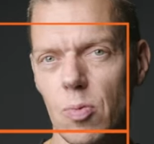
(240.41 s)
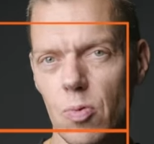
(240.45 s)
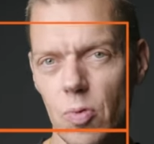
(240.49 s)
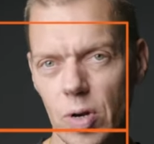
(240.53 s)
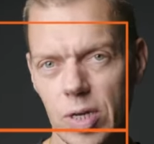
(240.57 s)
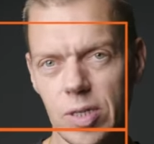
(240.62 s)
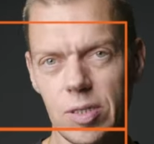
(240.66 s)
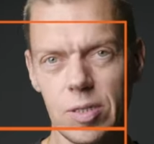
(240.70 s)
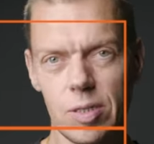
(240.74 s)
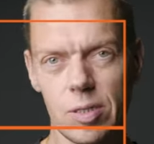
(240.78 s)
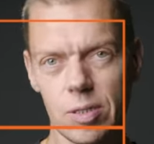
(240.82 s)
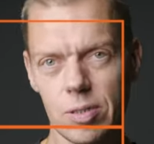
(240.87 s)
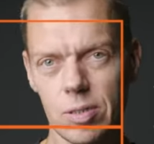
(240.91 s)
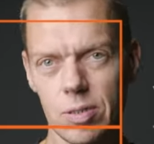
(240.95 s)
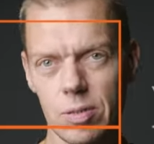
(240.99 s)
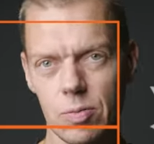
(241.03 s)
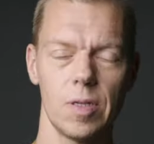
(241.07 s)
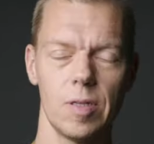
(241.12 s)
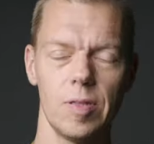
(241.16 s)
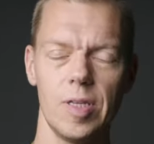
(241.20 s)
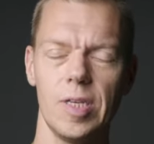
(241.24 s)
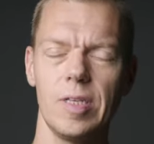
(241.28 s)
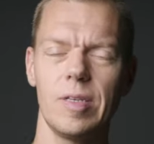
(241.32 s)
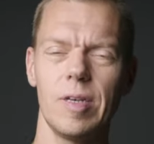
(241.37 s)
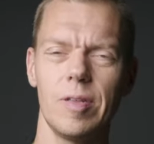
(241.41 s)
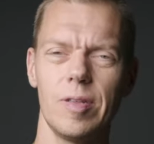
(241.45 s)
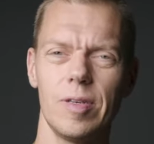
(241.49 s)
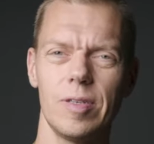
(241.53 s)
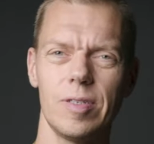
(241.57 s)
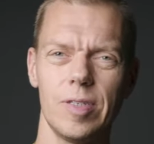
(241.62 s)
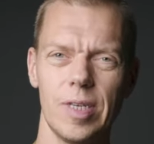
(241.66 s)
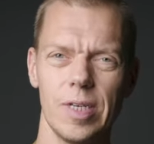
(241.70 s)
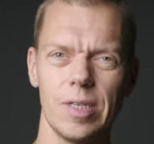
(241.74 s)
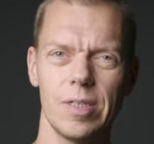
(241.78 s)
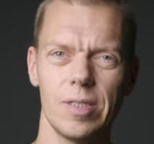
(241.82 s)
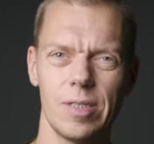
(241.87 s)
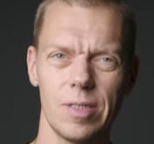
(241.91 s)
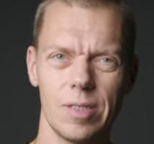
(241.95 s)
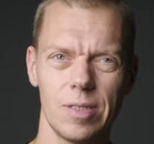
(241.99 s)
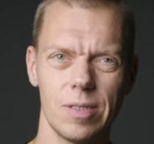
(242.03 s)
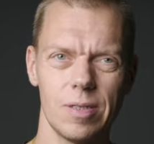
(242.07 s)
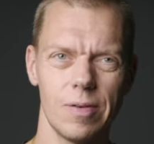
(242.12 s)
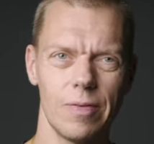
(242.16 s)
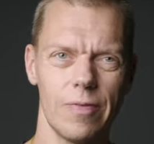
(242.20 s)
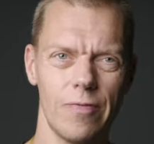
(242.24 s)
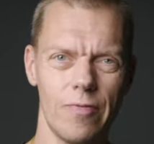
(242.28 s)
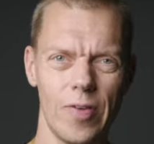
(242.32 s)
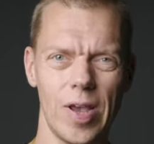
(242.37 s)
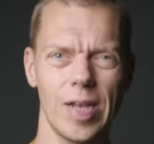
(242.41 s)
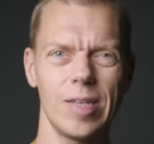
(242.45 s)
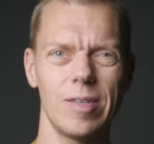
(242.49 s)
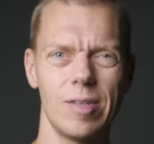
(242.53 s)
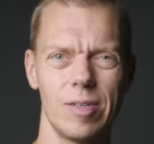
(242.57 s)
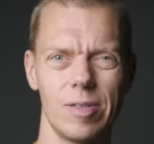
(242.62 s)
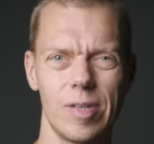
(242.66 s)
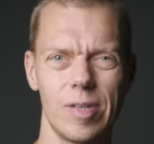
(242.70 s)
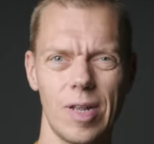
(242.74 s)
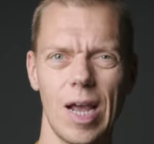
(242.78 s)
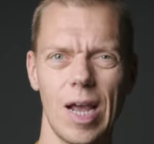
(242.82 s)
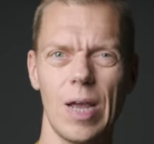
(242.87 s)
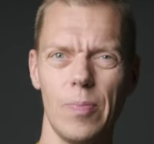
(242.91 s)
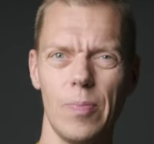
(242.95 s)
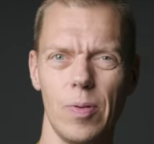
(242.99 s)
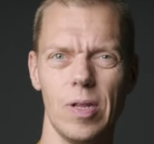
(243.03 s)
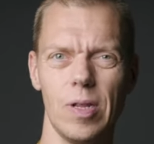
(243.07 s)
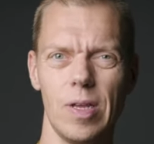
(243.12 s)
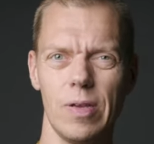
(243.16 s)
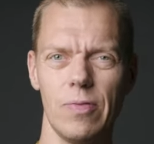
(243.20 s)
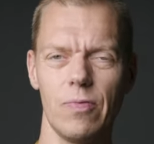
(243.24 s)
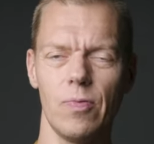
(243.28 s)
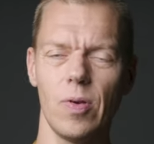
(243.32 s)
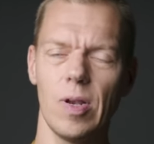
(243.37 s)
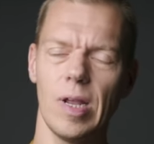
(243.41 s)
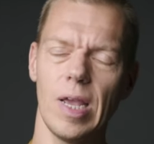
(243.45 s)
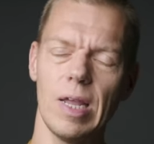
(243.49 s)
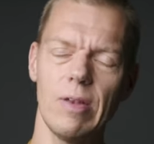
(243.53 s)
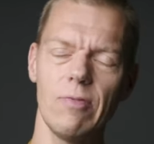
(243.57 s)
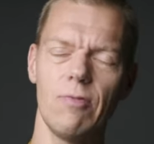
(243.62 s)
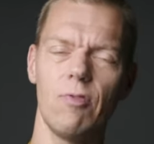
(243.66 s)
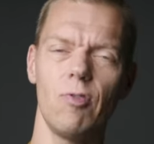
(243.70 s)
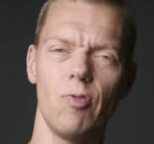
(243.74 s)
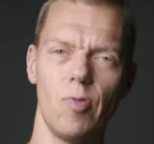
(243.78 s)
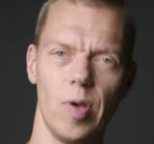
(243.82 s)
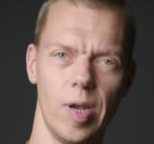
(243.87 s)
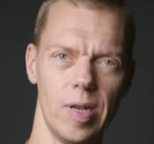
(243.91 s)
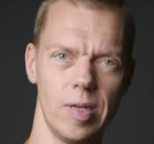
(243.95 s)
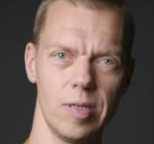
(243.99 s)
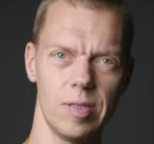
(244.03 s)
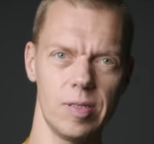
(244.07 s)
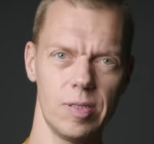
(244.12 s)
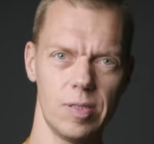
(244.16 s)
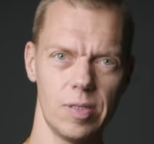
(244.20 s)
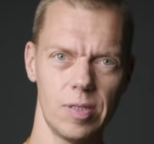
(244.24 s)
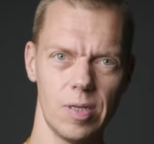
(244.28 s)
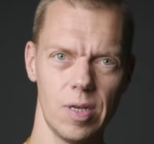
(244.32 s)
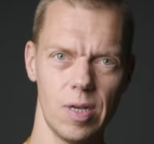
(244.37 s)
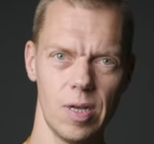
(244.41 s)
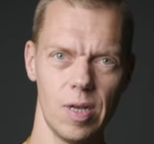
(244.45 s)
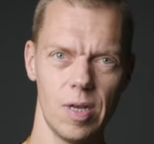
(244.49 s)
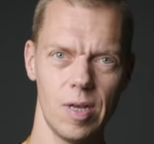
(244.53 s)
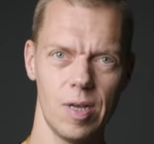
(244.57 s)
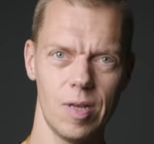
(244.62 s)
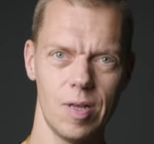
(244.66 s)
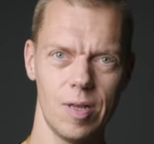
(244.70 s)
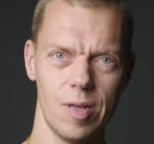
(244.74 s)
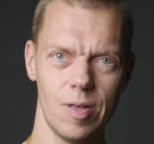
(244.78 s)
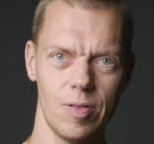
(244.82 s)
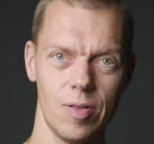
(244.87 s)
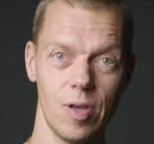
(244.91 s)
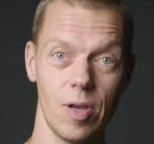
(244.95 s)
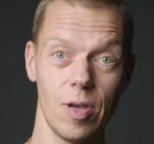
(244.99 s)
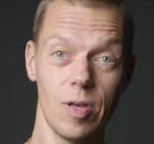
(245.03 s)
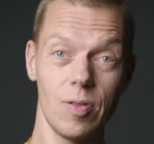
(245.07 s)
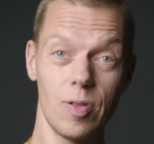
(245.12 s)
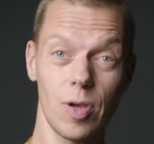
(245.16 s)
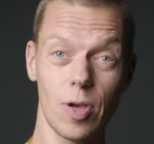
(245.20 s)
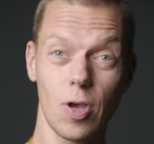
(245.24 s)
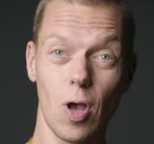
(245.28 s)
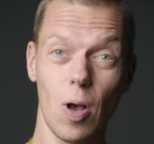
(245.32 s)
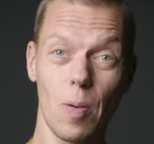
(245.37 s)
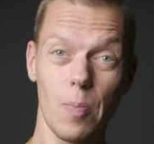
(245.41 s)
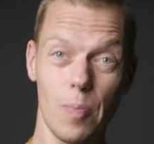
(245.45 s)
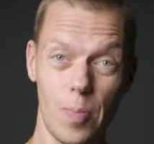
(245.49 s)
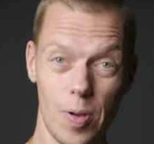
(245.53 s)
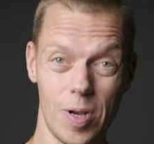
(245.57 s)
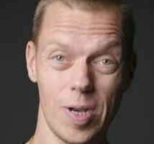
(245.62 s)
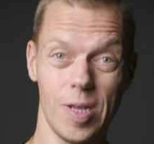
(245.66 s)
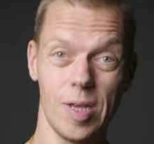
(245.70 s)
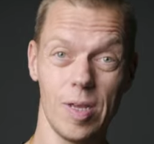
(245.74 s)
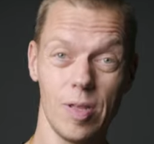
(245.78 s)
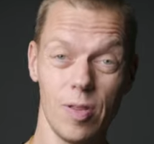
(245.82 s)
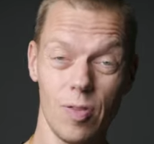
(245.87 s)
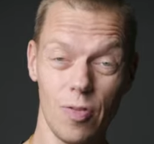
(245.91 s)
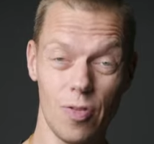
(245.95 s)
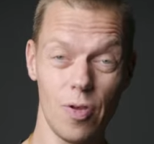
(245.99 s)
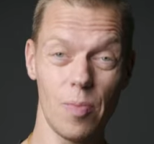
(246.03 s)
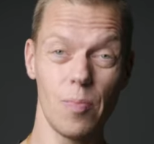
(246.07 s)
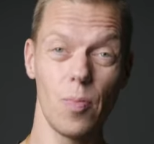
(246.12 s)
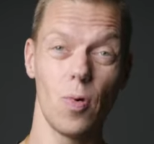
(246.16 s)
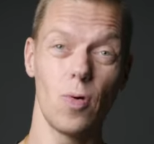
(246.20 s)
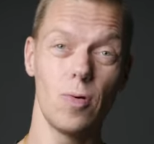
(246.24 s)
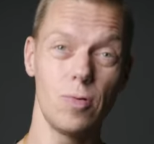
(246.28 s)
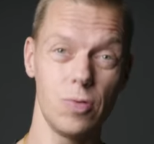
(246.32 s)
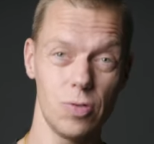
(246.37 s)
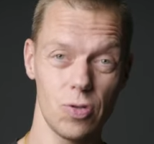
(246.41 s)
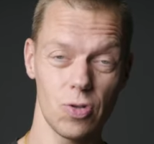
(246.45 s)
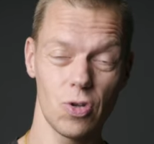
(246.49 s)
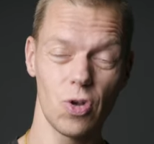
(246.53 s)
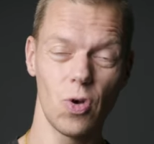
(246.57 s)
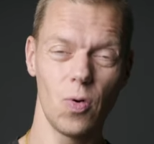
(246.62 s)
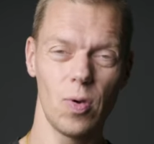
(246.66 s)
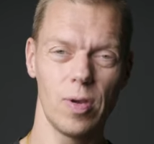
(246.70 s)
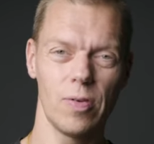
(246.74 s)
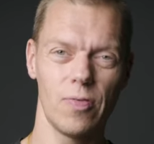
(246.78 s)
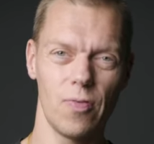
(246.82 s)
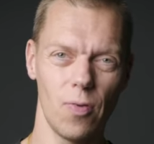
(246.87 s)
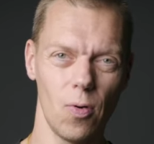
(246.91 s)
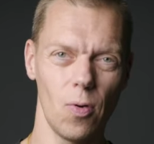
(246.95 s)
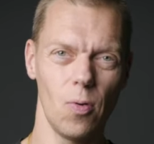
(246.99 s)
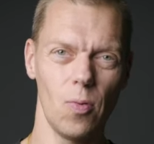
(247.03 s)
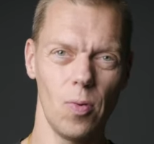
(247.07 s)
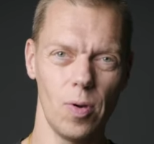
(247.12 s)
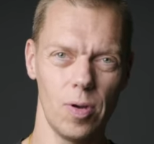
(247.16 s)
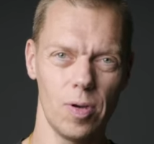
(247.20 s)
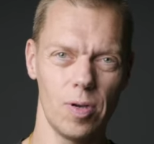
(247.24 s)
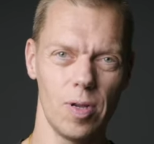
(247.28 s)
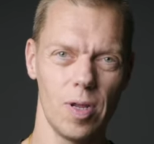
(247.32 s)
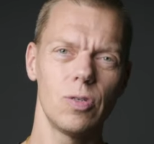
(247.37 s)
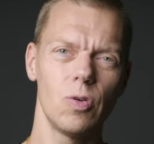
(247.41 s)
operations. These are the six factors that I believe will influence the, the company the most going forward.